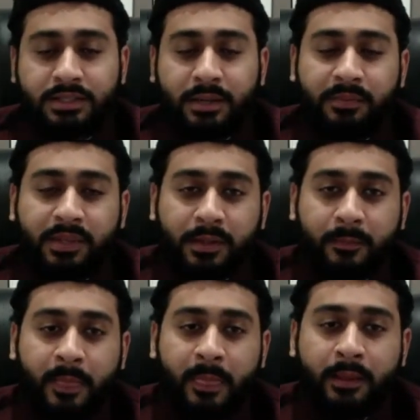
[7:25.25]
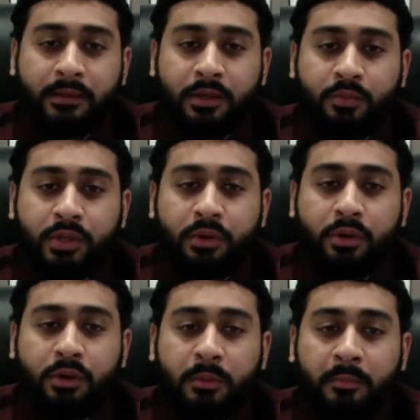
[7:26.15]
something that we
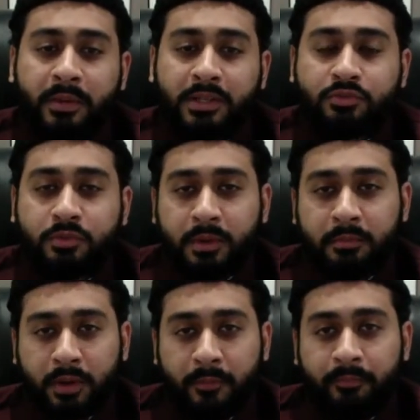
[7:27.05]
all must remember.